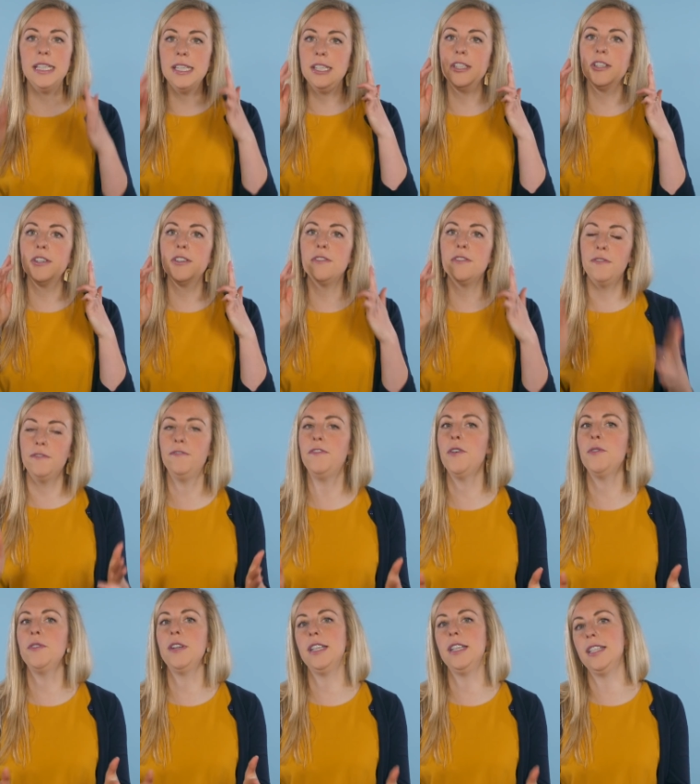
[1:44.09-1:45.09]
easier to
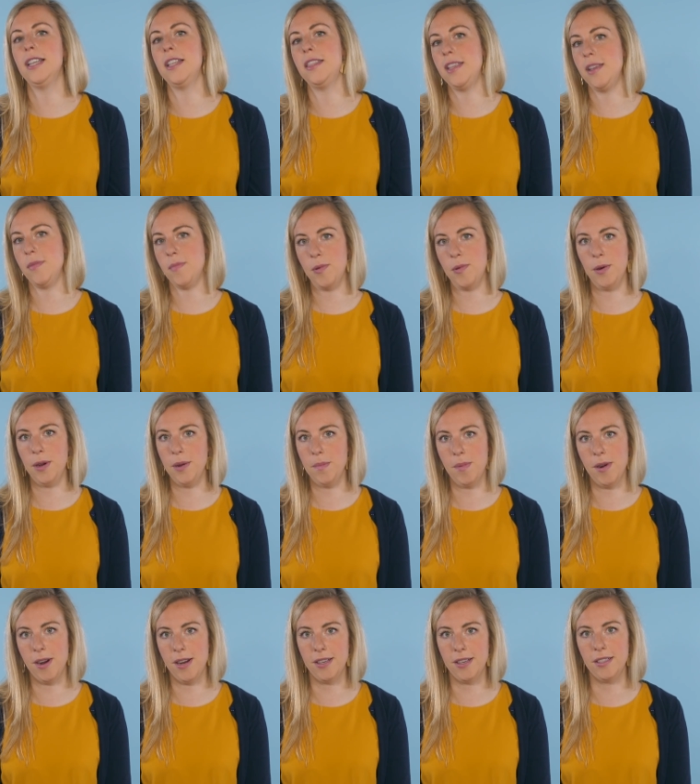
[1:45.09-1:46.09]
focus on the
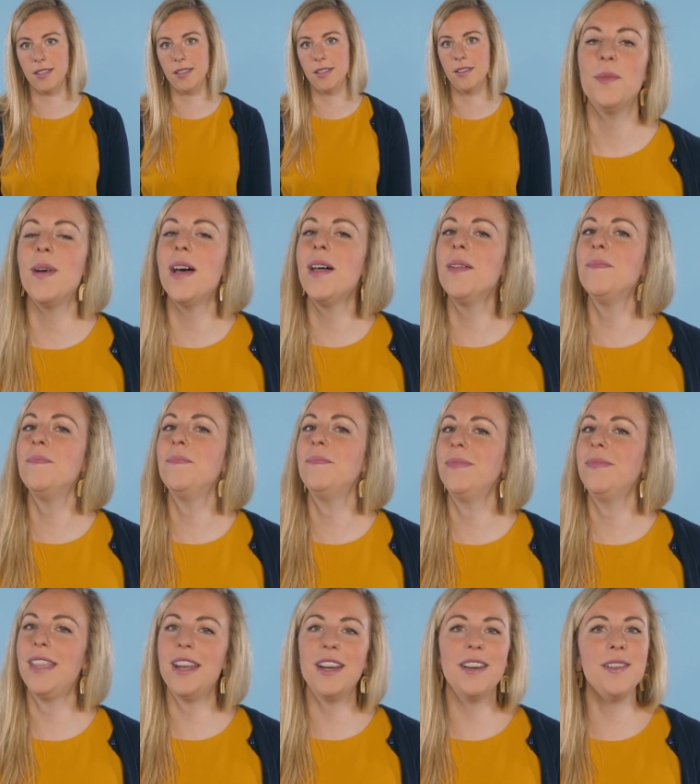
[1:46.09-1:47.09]
important parts. Well,
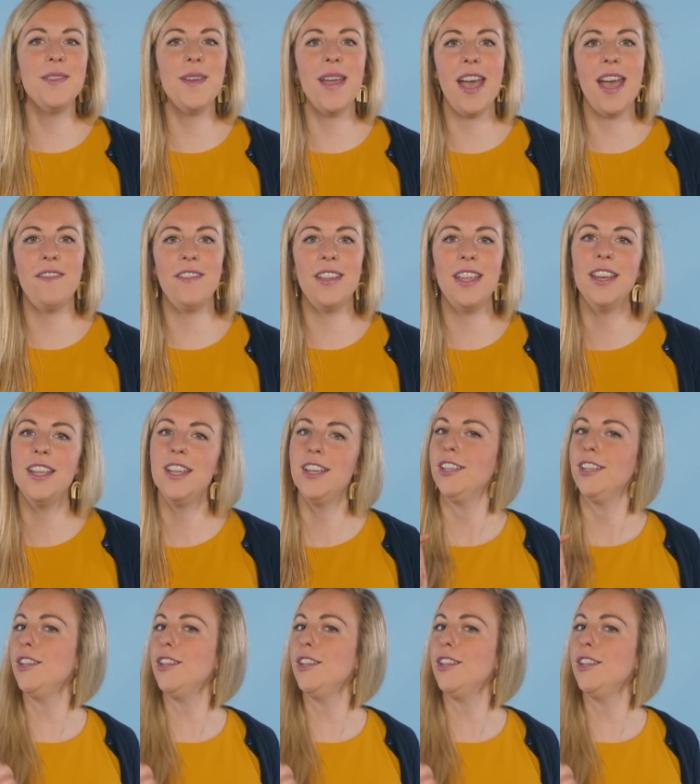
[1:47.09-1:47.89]
there you have it.